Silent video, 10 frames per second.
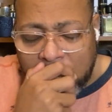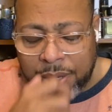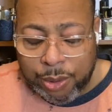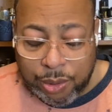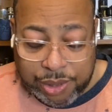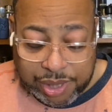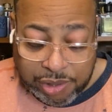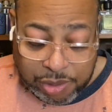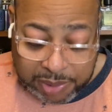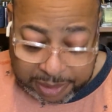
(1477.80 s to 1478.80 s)
on. Ooh,
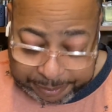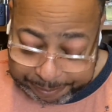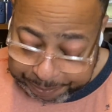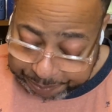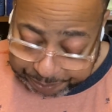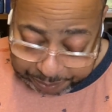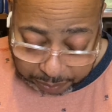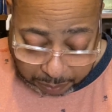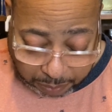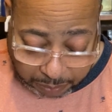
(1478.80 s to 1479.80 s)
excuse me.
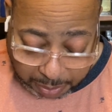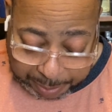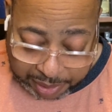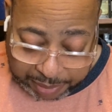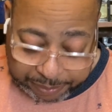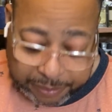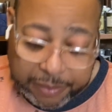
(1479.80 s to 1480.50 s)
Man,